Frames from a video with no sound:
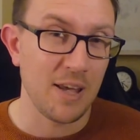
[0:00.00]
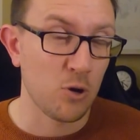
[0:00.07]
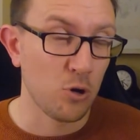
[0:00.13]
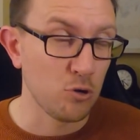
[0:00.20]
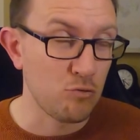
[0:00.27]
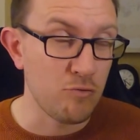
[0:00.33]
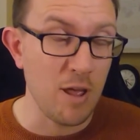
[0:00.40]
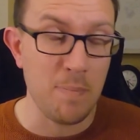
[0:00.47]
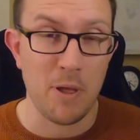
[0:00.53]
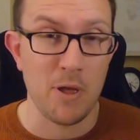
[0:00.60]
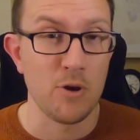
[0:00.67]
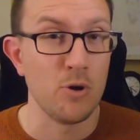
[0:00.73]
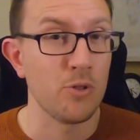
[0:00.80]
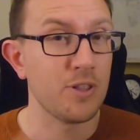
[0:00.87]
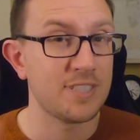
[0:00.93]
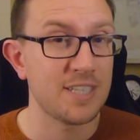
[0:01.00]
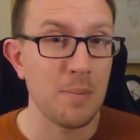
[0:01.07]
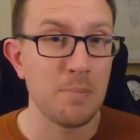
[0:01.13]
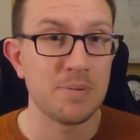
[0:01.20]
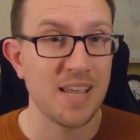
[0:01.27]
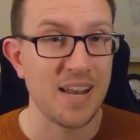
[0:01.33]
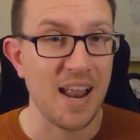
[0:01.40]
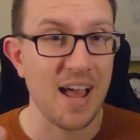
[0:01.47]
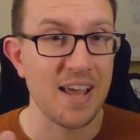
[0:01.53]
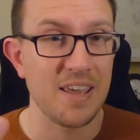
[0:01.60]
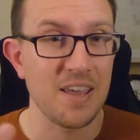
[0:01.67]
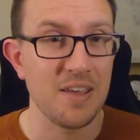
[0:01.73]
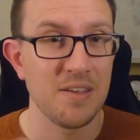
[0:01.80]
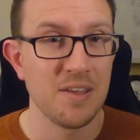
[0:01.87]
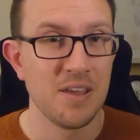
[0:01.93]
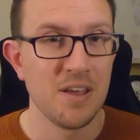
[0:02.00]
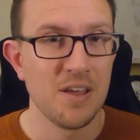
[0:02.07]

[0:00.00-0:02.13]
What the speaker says: It could rip another 10% higher.